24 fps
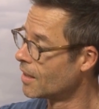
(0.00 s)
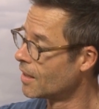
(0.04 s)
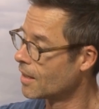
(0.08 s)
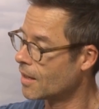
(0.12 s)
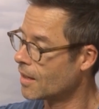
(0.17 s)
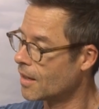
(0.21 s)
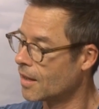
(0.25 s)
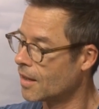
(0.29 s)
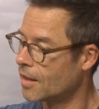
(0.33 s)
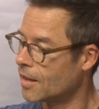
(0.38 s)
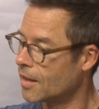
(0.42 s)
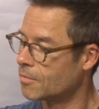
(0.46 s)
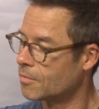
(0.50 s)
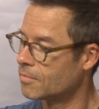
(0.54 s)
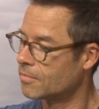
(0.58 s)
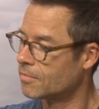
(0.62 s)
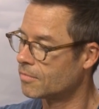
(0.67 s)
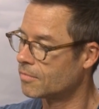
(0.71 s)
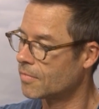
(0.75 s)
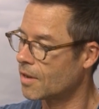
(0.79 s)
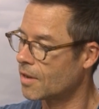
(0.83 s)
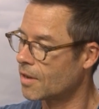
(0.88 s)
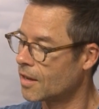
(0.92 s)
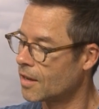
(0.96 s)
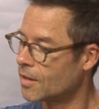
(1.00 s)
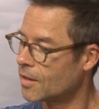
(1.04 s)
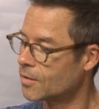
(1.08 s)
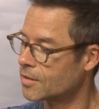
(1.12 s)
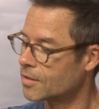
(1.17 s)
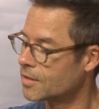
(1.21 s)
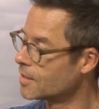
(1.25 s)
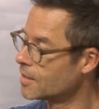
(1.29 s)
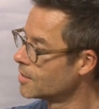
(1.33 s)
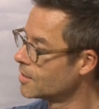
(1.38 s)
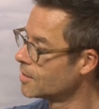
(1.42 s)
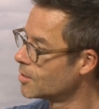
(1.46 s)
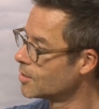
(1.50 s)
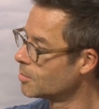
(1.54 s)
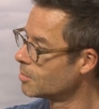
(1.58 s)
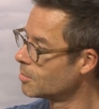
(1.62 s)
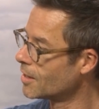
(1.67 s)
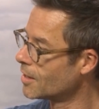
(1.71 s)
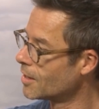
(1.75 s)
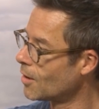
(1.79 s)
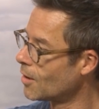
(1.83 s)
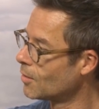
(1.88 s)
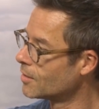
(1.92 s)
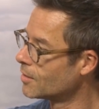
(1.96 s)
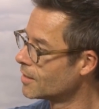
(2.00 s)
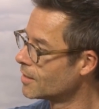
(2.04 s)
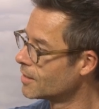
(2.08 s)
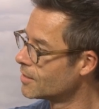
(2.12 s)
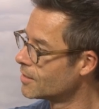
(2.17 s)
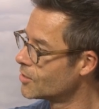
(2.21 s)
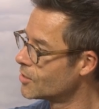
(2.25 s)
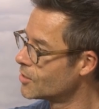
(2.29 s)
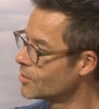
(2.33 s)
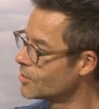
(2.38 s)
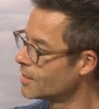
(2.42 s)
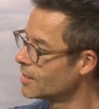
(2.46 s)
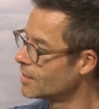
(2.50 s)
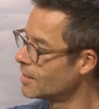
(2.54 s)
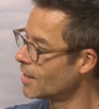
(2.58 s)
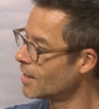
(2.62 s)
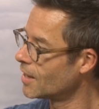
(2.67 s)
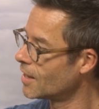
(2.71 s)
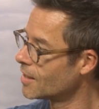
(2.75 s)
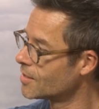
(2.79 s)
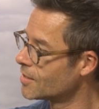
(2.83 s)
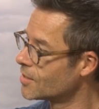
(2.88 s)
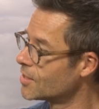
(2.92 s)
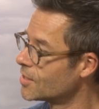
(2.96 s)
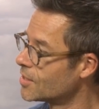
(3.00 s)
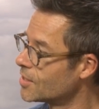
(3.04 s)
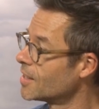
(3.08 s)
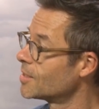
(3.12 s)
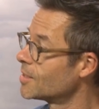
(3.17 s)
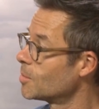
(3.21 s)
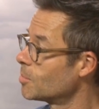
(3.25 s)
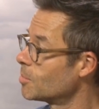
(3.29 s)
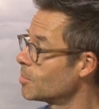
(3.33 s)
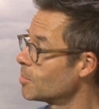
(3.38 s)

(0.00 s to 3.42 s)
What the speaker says: I looked considerably older. She hasn't changed a bit.